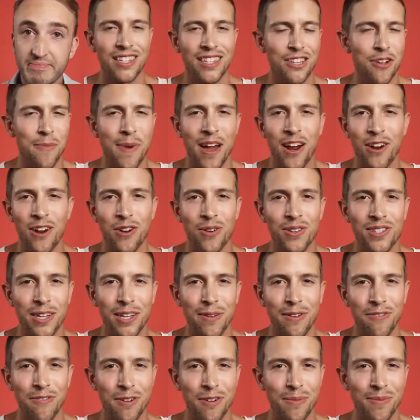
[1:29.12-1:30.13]
No matter who it's
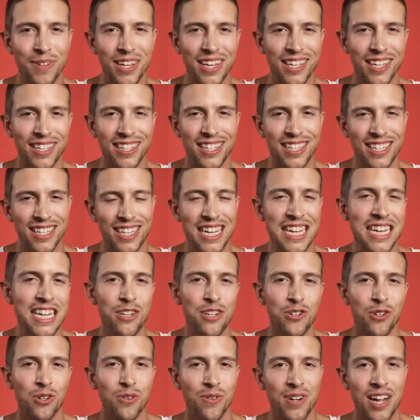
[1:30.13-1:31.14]
coming from, like,
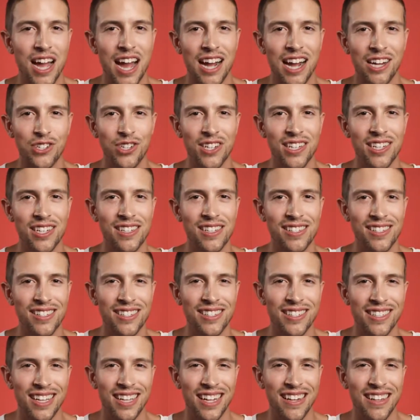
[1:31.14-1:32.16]
initial reaction
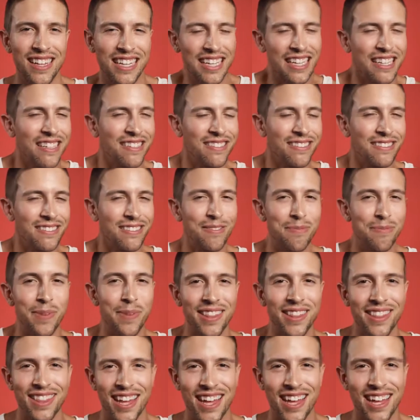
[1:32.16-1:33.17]
is kind of like, ugh.
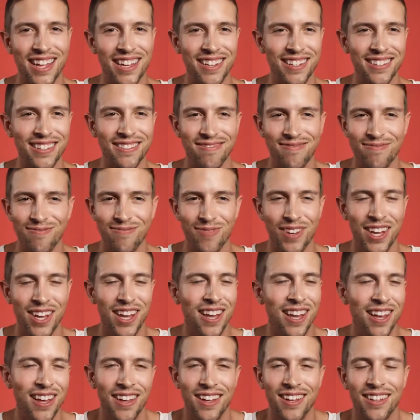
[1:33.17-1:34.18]
But
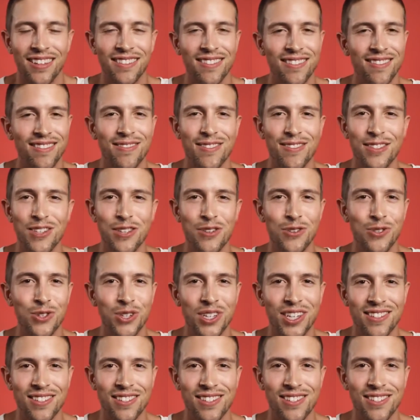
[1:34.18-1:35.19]
then
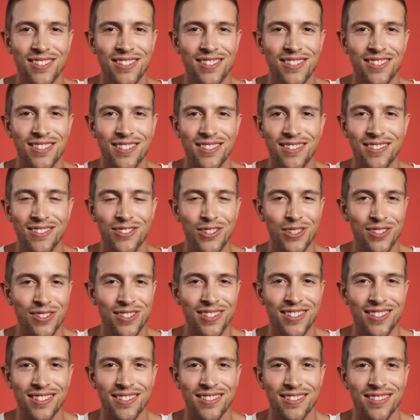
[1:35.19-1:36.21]
usually it's
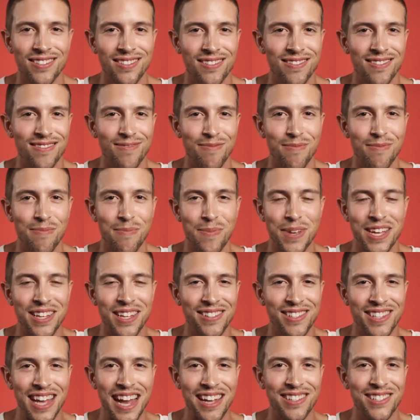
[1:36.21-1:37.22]
just being
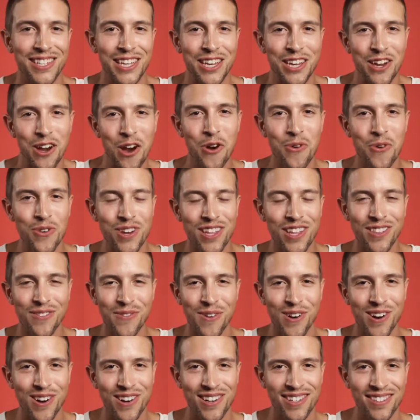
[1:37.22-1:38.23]
sassy, owning the
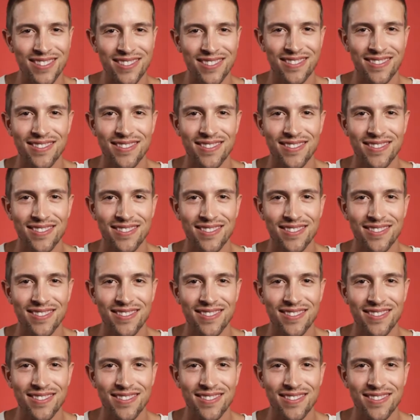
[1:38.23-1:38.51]
word.